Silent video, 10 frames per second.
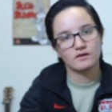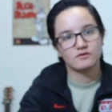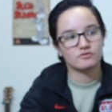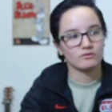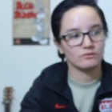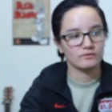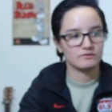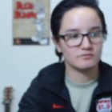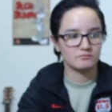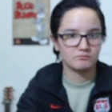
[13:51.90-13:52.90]
So
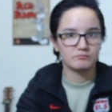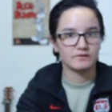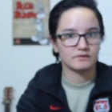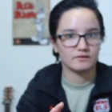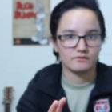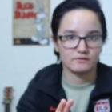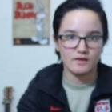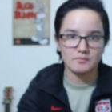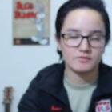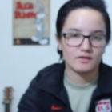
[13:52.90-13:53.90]
it's meant to carry your
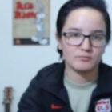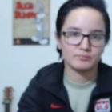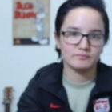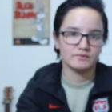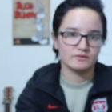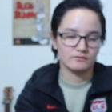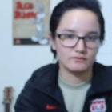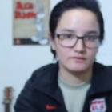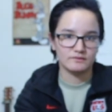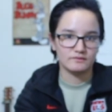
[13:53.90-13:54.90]
laptop, you know,
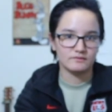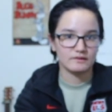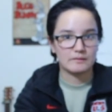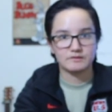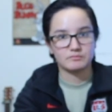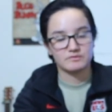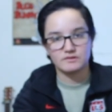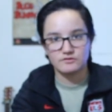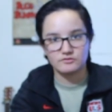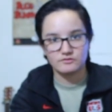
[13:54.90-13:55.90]
and the laptop
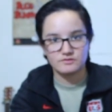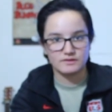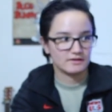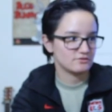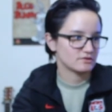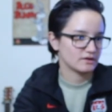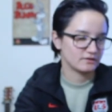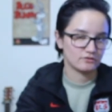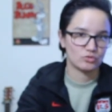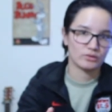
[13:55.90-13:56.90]
essentials. And I just kind
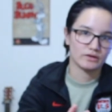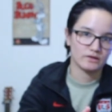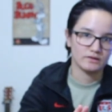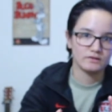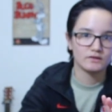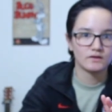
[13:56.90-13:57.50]
of twerked it